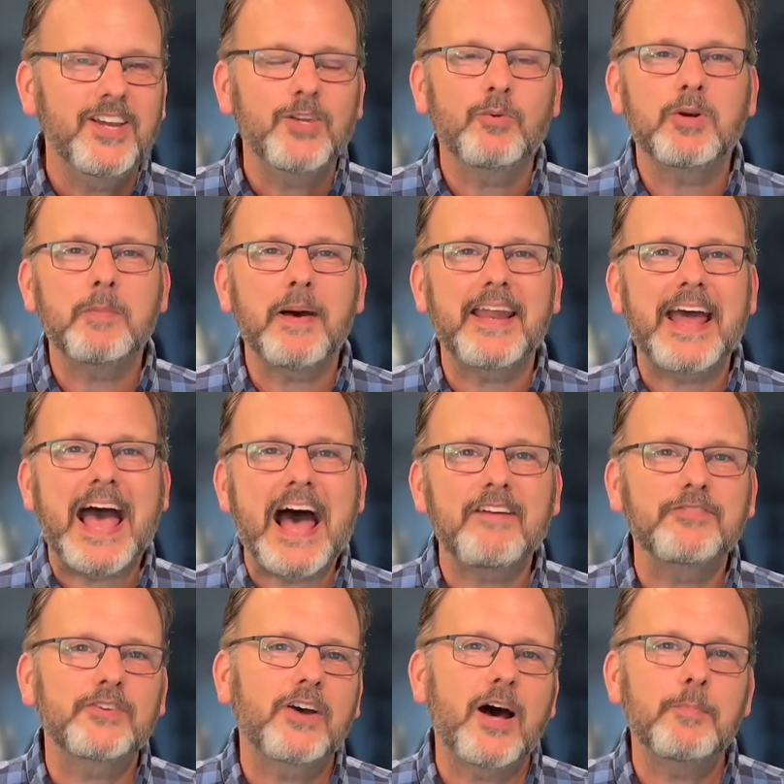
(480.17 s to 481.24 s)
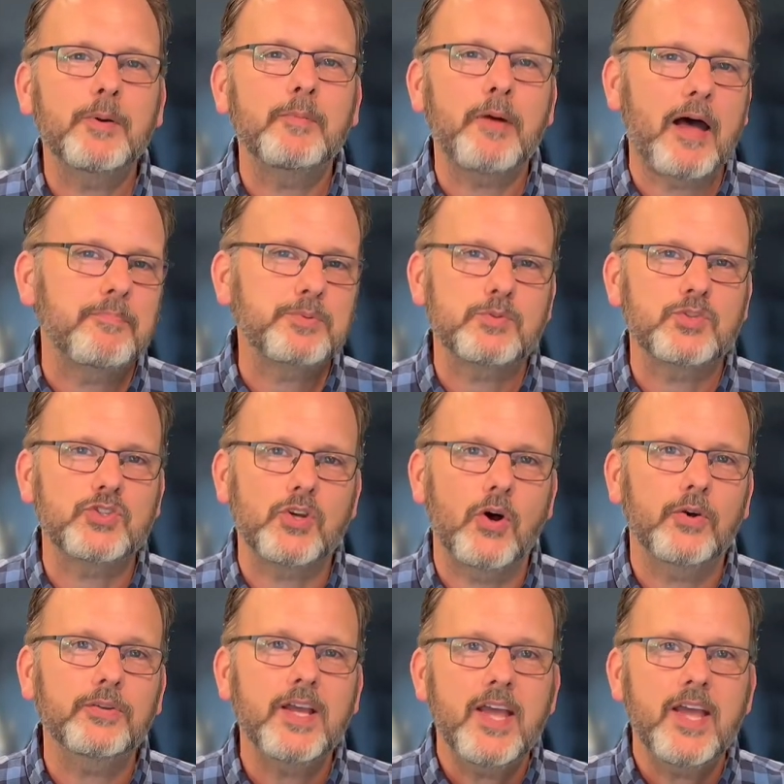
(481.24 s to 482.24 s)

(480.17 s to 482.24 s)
You want about a half a cup of Epsom salt.